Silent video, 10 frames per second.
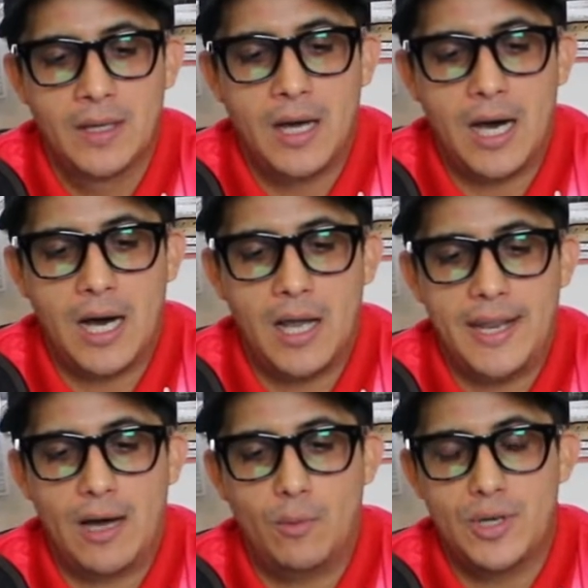
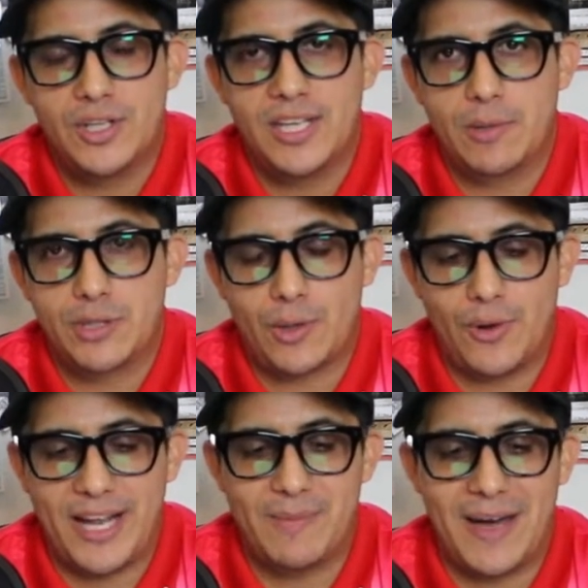Now, originally it was
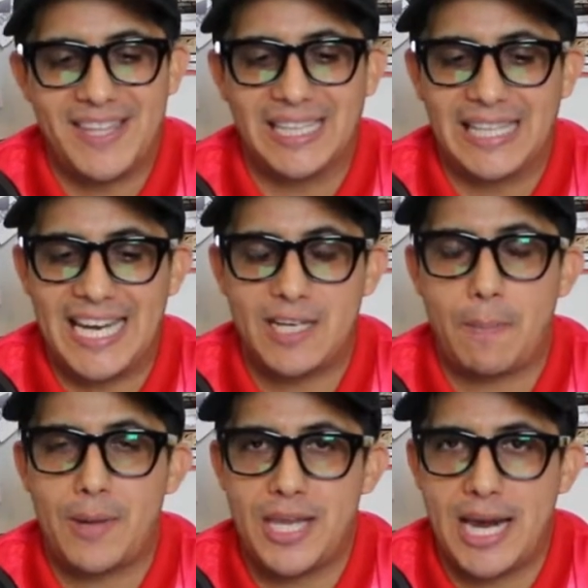created by the
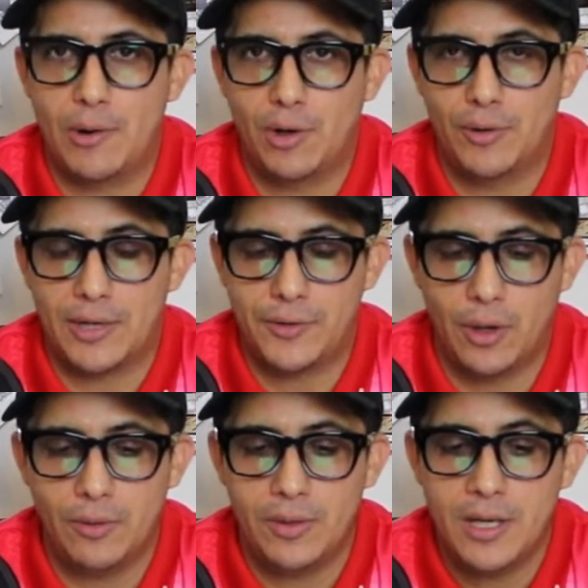late Piero
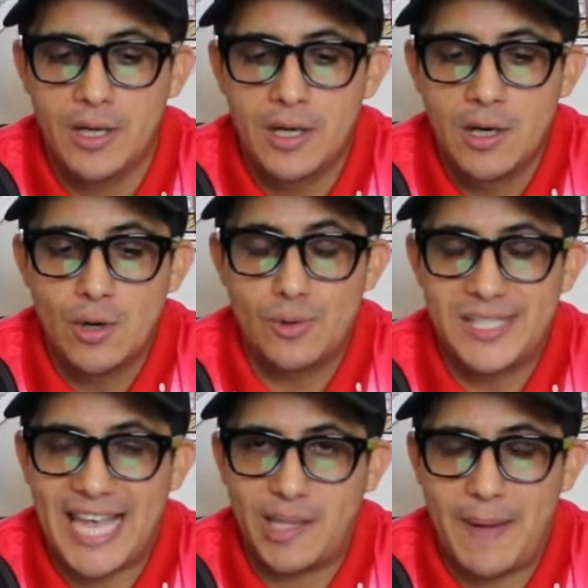Grattone, who
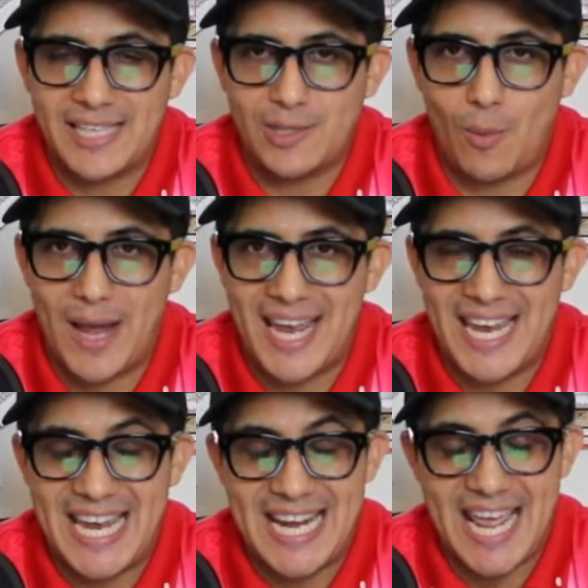sadly passed
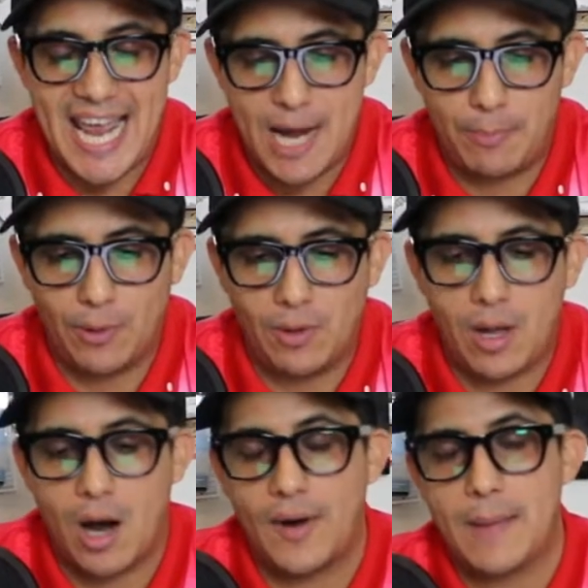away in April,
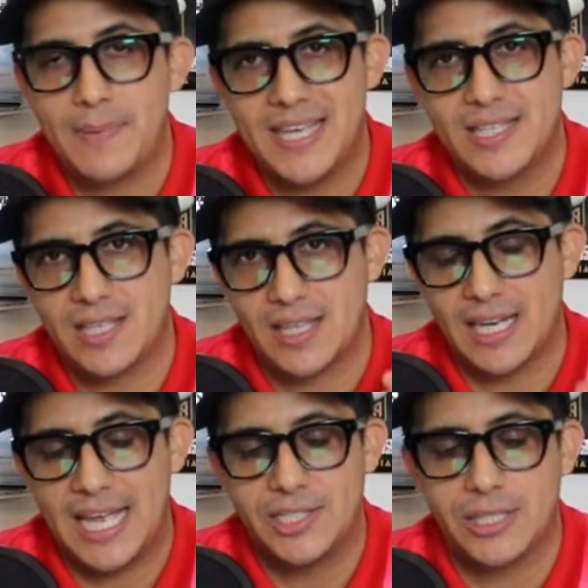RIP to the
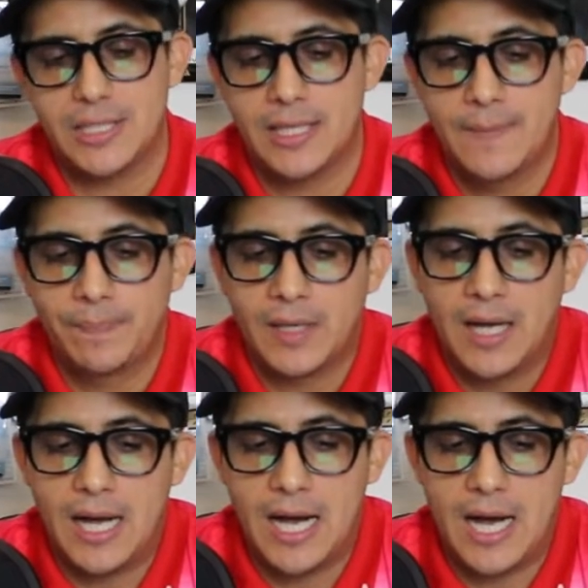legend.
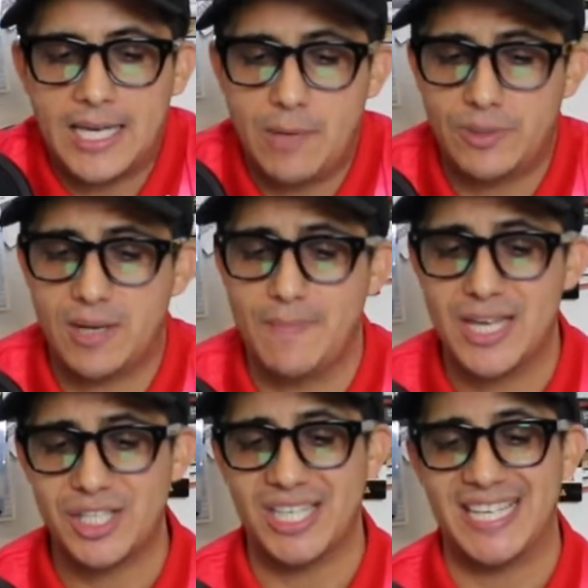He was
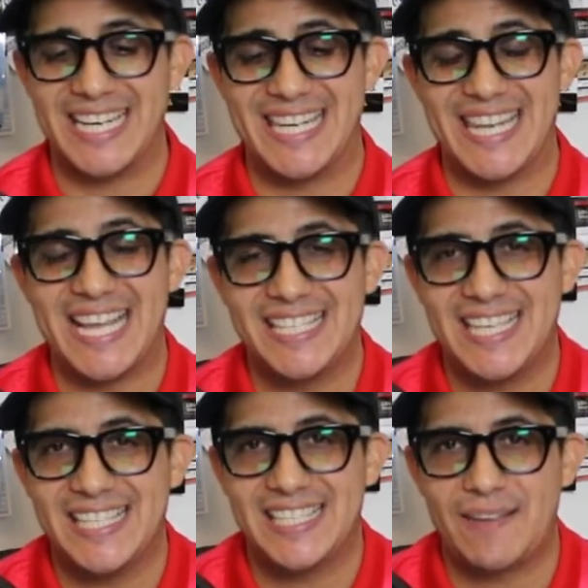commissioned in
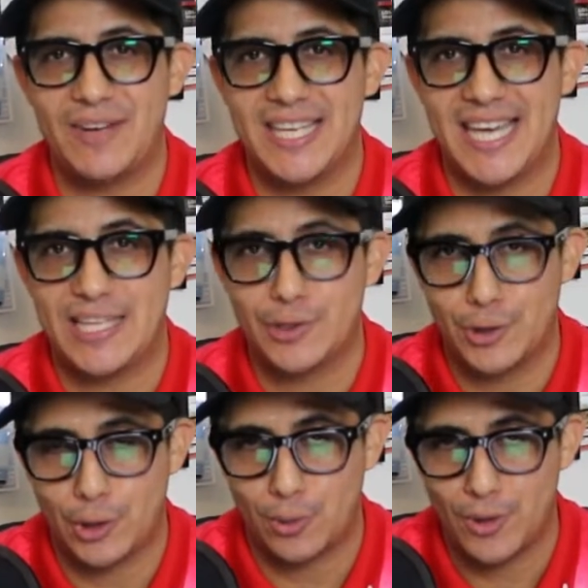1978 to
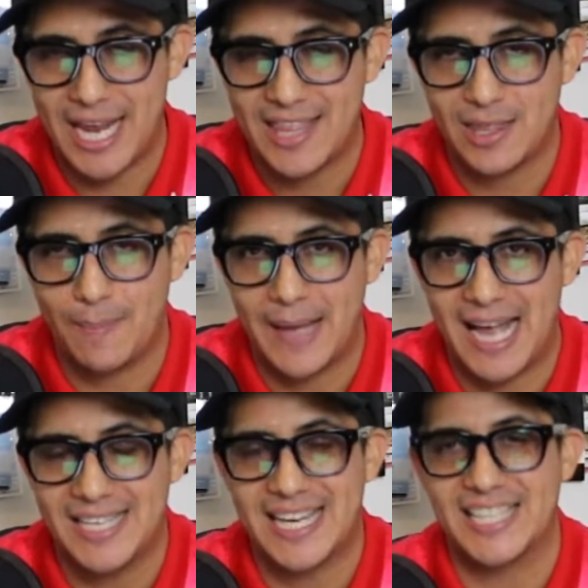create the
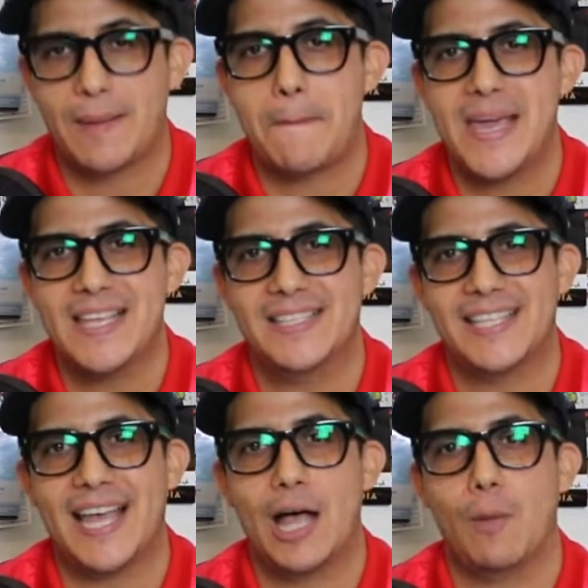badge as a means
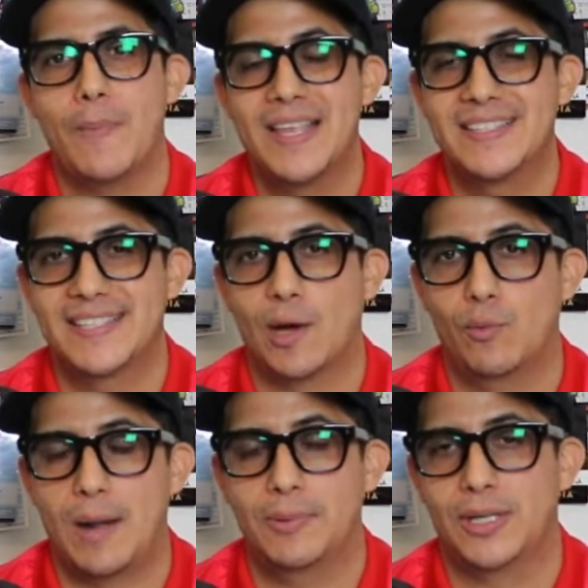to help sell
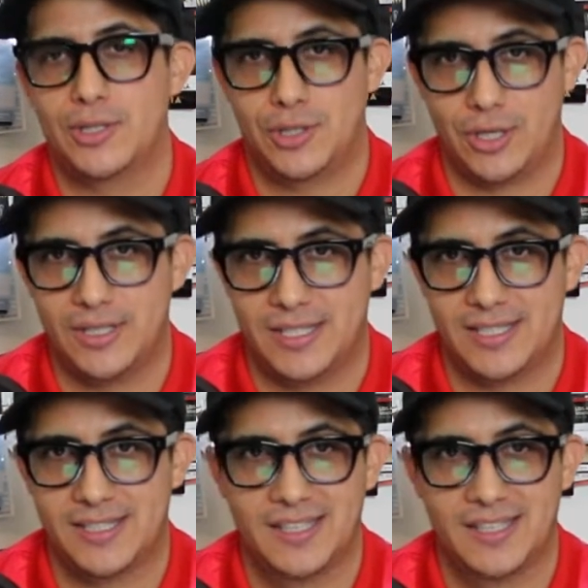replica jerseys.